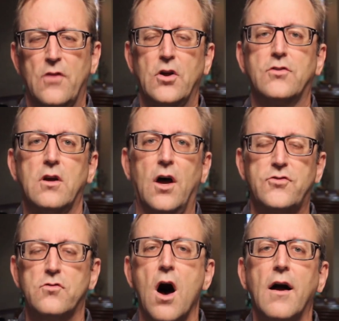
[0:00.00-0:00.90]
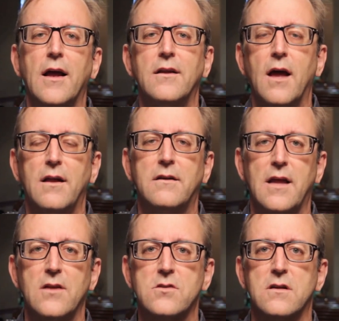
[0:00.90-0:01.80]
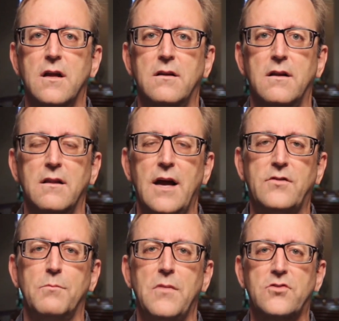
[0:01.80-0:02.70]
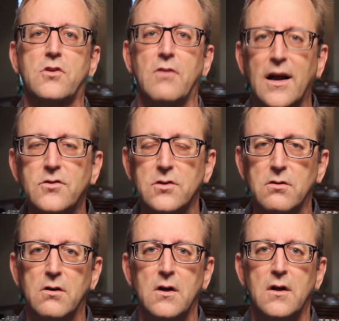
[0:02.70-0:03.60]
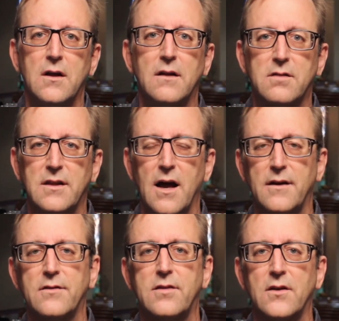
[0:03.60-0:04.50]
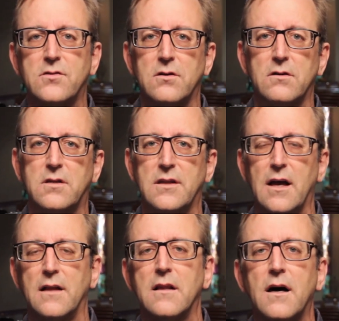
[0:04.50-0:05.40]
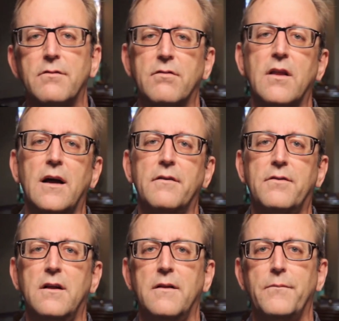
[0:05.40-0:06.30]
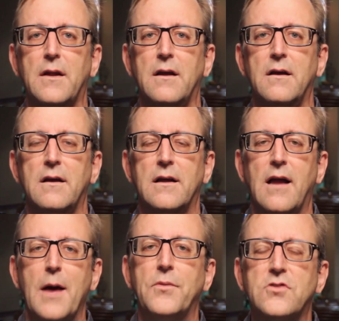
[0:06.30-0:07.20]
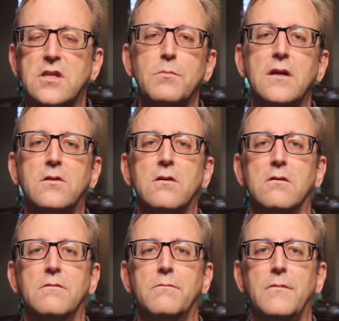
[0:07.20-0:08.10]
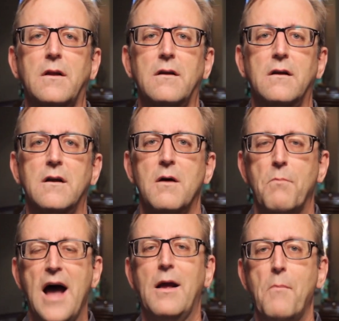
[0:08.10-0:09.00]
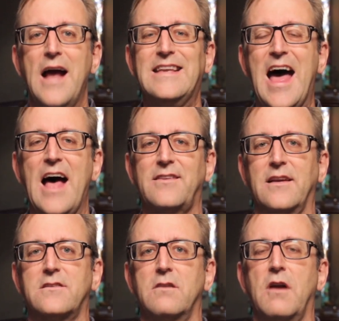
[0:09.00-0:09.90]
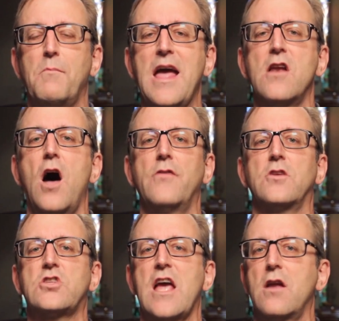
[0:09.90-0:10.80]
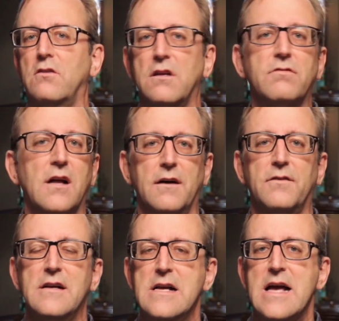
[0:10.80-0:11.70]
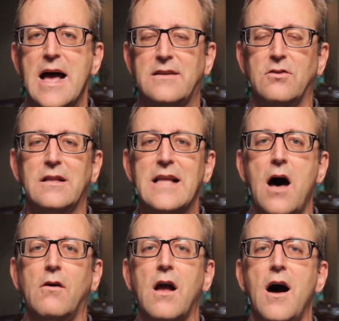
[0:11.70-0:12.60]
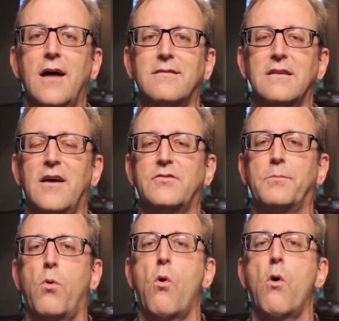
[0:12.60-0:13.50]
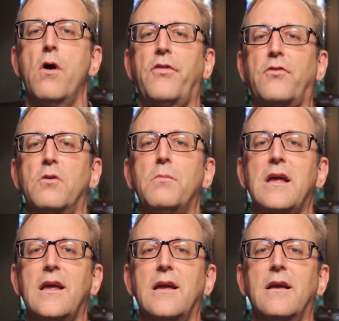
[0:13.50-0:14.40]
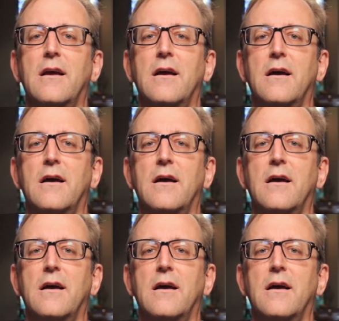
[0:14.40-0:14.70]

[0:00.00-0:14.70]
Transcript: There's a strong in, intention in, in life to misdirect you into the unessential, to the unlove of life. It happens to me too. My, my task is to remain on the channel of love and to allow God's love to pour through me